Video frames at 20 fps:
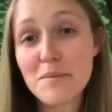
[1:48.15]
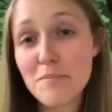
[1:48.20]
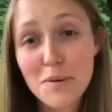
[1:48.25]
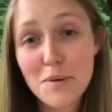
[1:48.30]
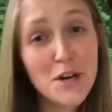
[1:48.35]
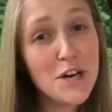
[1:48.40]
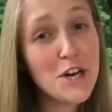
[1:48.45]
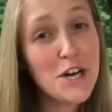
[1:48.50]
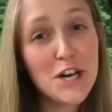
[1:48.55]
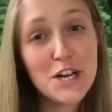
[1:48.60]

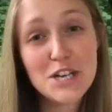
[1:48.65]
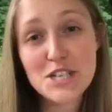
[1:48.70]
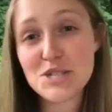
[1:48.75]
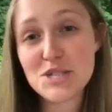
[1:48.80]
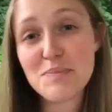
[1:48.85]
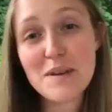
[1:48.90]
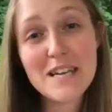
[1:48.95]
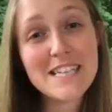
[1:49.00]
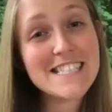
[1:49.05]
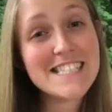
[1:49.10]

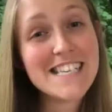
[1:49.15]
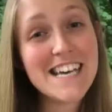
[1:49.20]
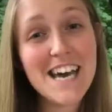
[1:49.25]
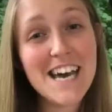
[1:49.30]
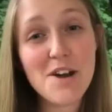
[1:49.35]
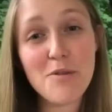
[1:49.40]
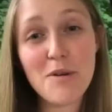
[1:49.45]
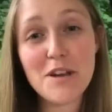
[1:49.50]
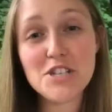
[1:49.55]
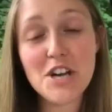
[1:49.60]
burgers,
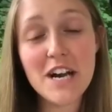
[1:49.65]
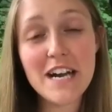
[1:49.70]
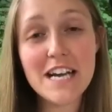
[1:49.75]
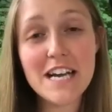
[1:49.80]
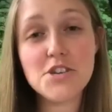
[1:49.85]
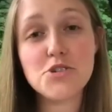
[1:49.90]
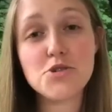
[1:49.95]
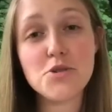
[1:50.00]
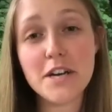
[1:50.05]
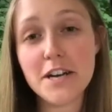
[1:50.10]
pizza. We try to
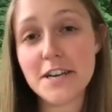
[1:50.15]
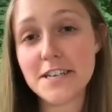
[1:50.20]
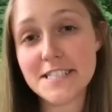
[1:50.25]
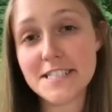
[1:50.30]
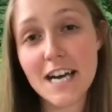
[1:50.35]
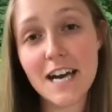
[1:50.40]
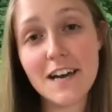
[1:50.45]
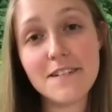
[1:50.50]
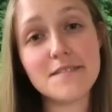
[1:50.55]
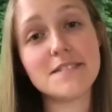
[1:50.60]
enjoy
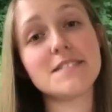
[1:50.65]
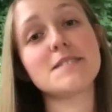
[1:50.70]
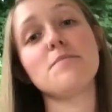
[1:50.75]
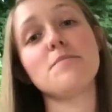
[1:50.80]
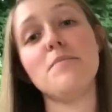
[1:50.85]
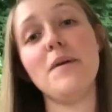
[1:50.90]
ourselves,